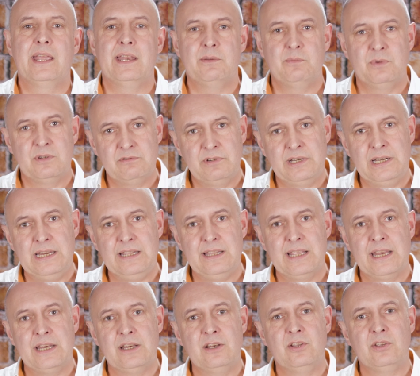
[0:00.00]
and then we're really
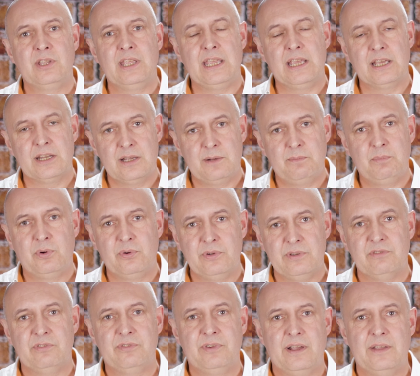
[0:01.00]
then looking at our
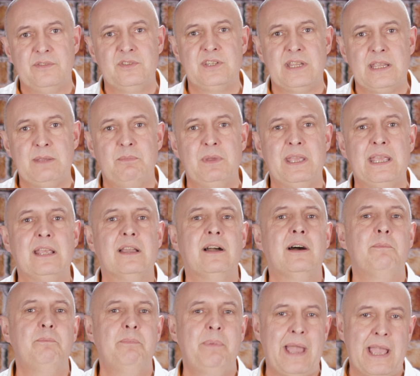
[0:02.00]
0.5C being
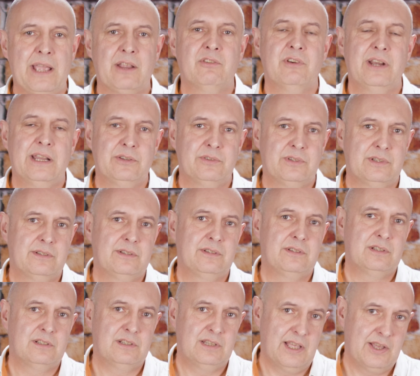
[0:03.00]
our background
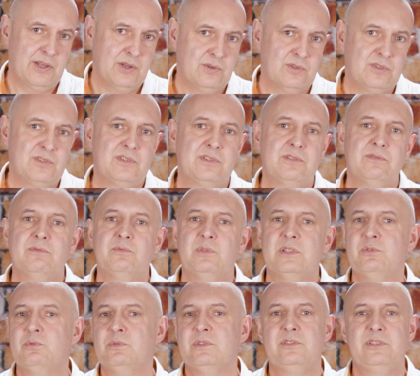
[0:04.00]
loads,
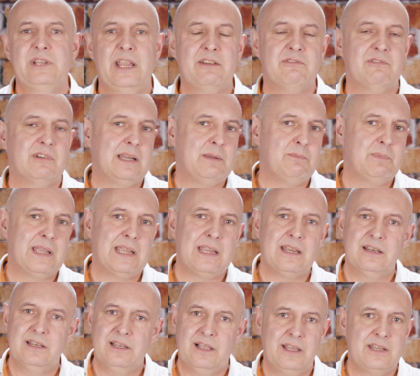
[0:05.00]
which would generally
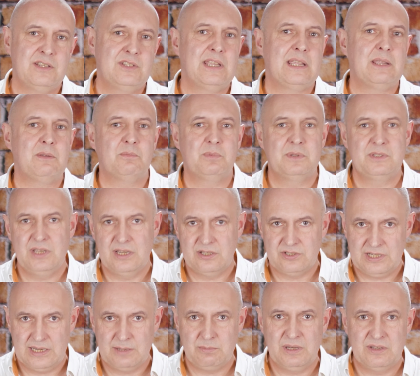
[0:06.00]
be lighting,
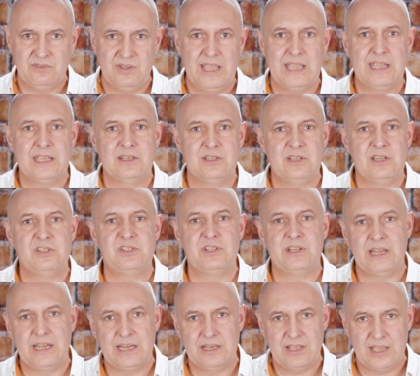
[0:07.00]
potentially a bit of air
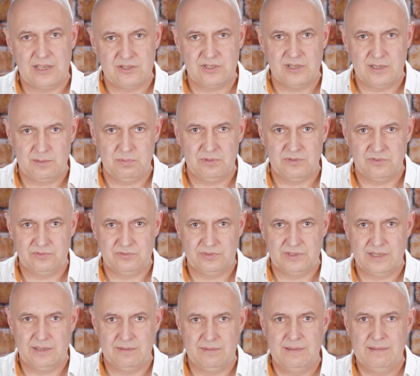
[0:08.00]
conditioning, that type
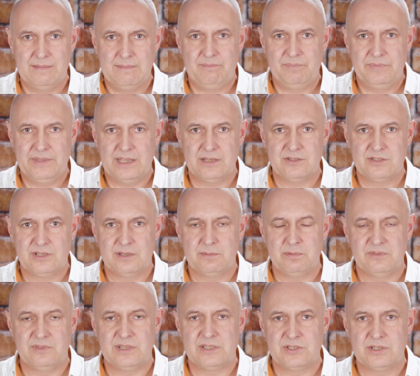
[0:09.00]

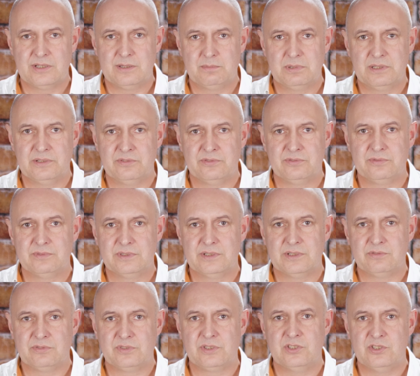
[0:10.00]
of example of
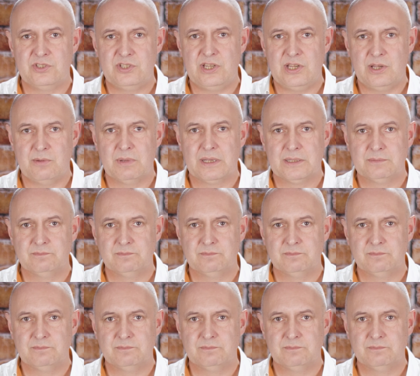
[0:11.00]
consumer.